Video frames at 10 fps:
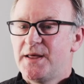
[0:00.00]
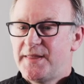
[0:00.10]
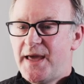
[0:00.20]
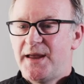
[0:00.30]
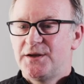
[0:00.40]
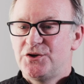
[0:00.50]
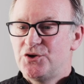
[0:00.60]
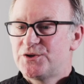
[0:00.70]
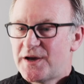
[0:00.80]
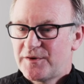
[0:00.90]
then
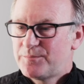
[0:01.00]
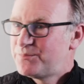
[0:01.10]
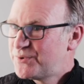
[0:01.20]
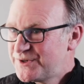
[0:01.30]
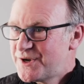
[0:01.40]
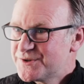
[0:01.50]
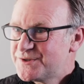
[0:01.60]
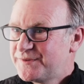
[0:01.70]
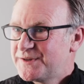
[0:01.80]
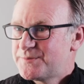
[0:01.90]
you'd have a
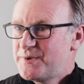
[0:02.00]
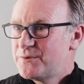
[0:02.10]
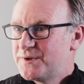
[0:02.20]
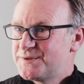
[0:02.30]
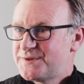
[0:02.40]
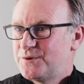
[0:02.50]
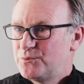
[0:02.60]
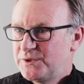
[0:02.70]
productive experience that